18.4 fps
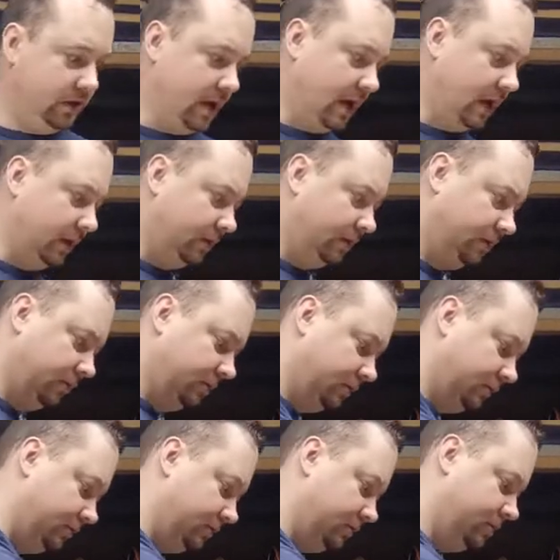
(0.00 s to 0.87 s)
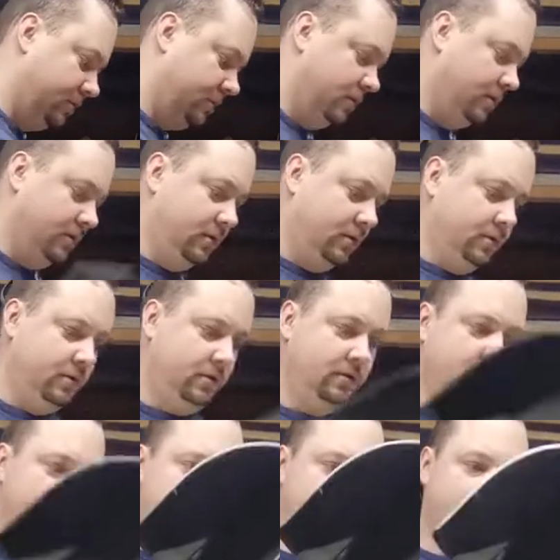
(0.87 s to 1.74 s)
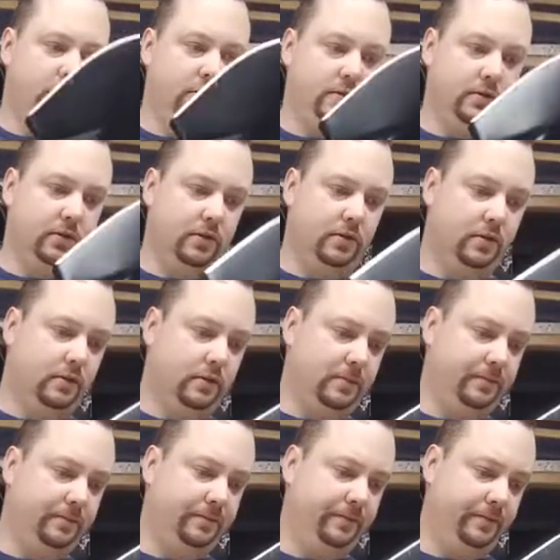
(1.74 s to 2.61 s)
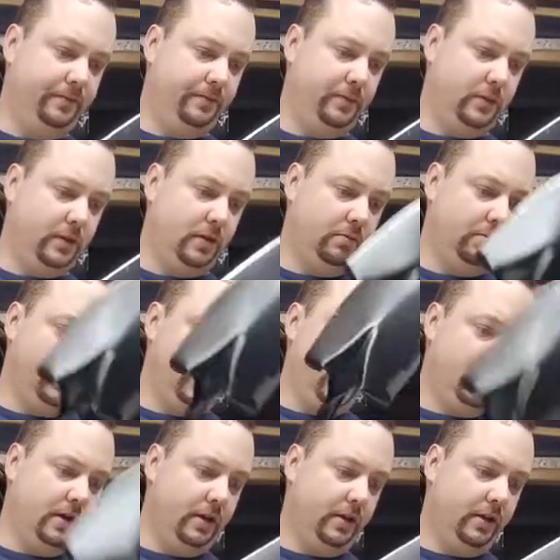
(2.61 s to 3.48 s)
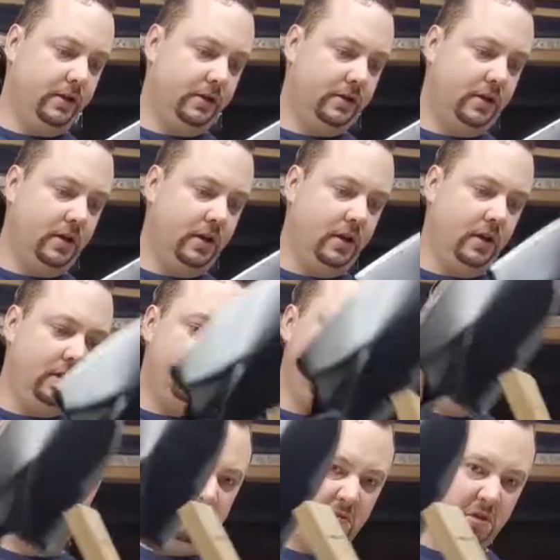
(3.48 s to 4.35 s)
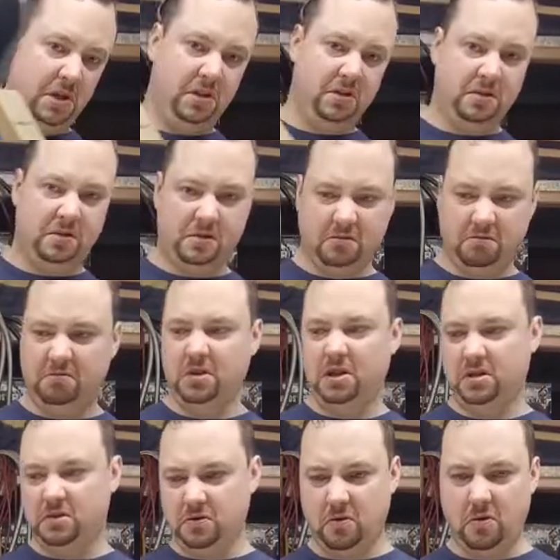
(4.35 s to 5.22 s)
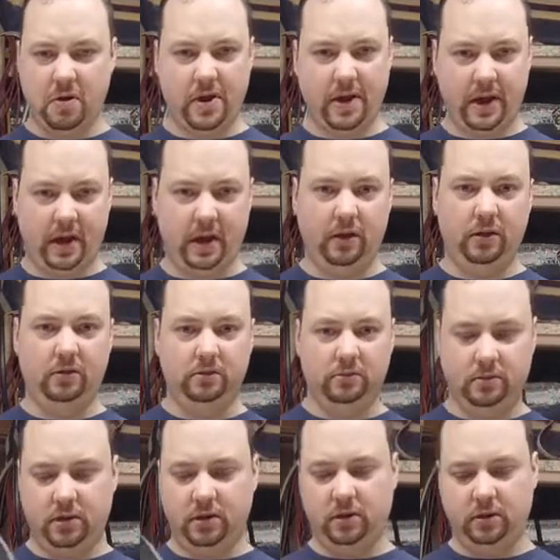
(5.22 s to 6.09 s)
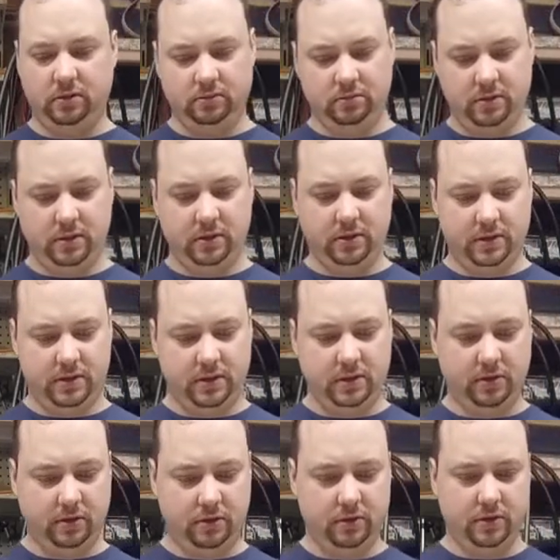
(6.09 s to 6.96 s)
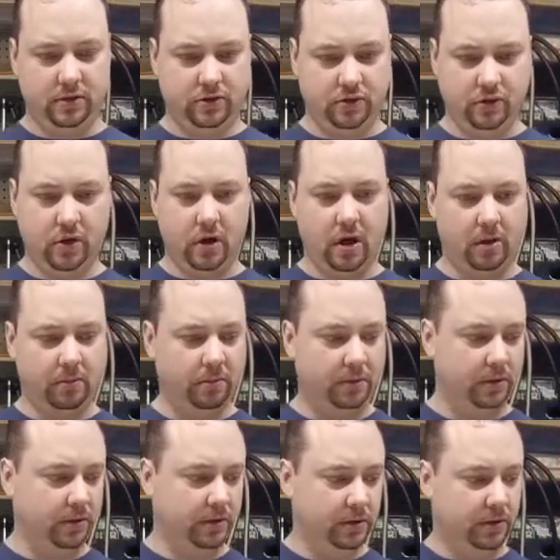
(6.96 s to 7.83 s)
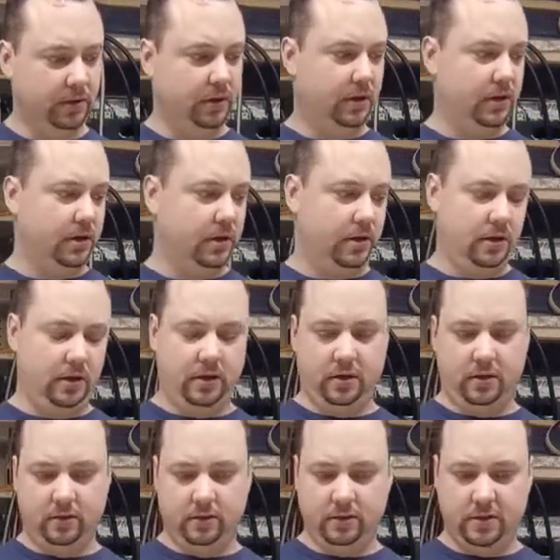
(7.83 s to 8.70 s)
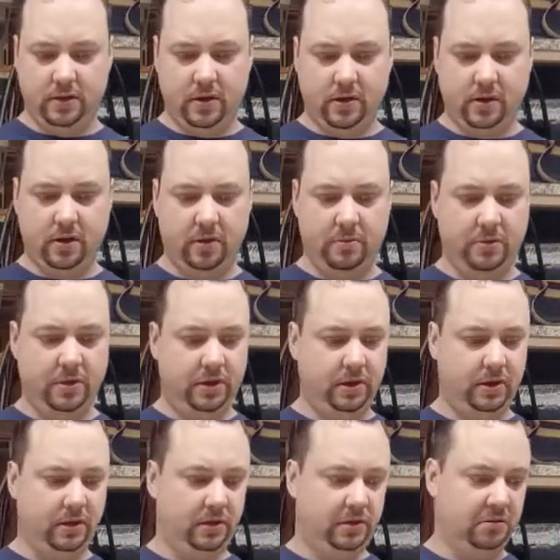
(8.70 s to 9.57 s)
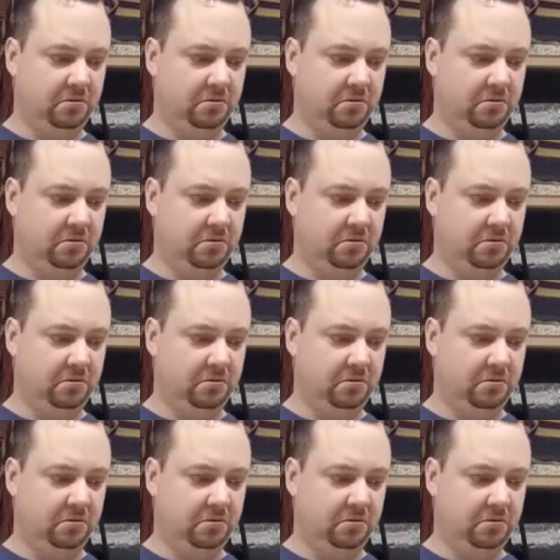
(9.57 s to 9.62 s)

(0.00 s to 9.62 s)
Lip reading: that. So the blade on this guy, it's okay. It'll still do its job. You know, it's not going to be